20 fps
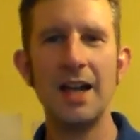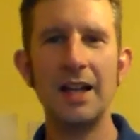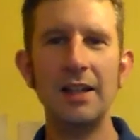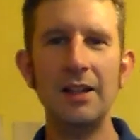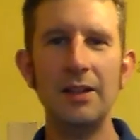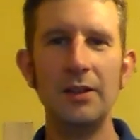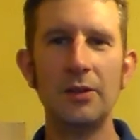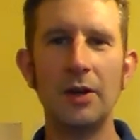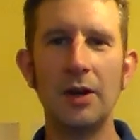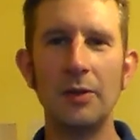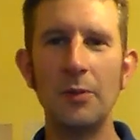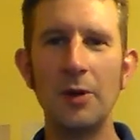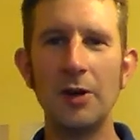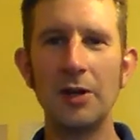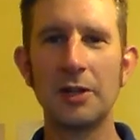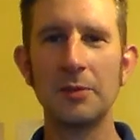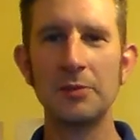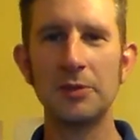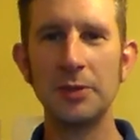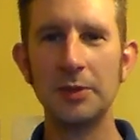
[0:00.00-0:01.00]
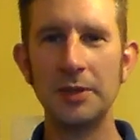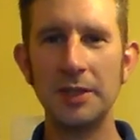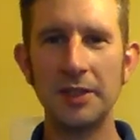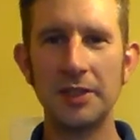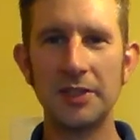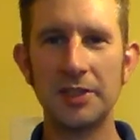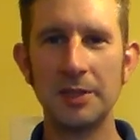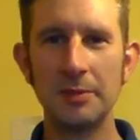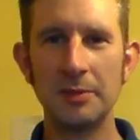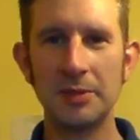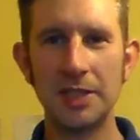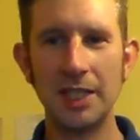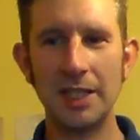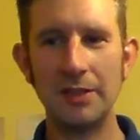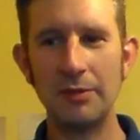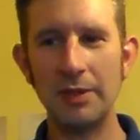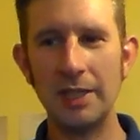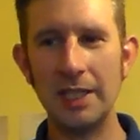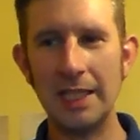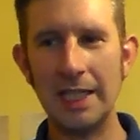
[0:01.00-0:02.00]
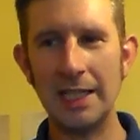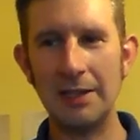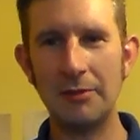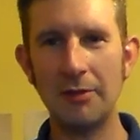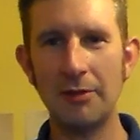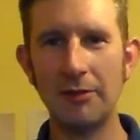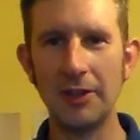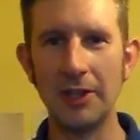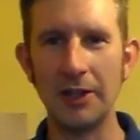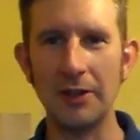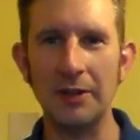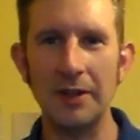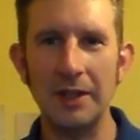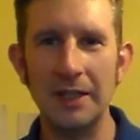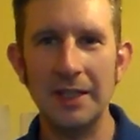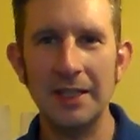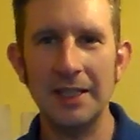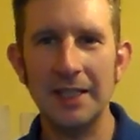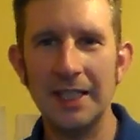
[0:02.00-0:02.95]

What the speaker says: Hello and welcome to another Somerset Real Ale review.